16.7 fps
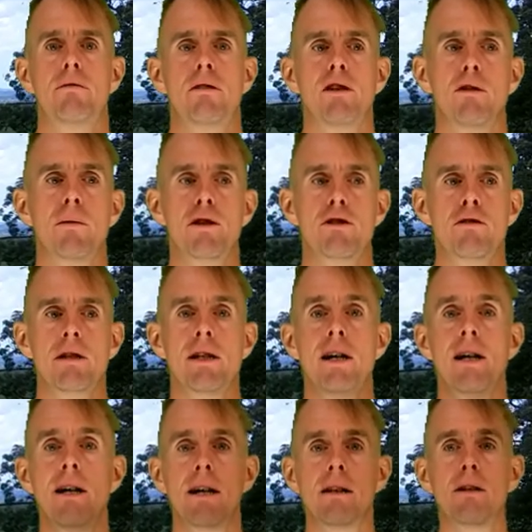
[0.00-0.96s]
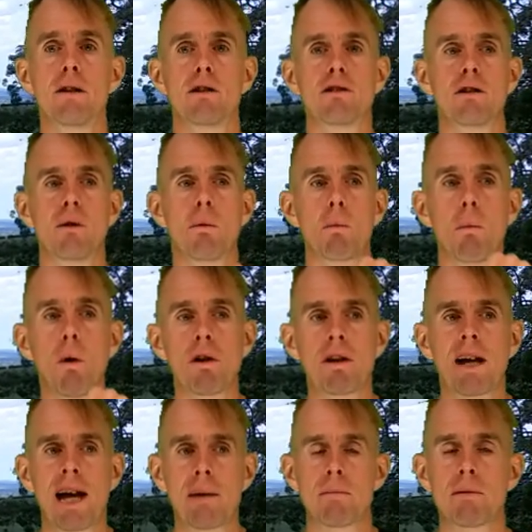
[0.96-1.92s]
rheometry looks at
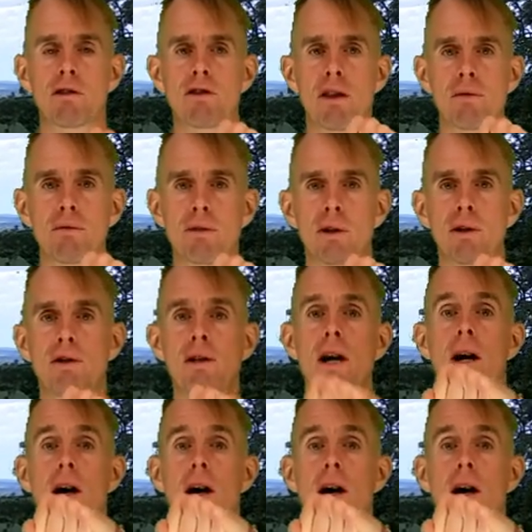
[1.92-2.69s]
what happens to the fluid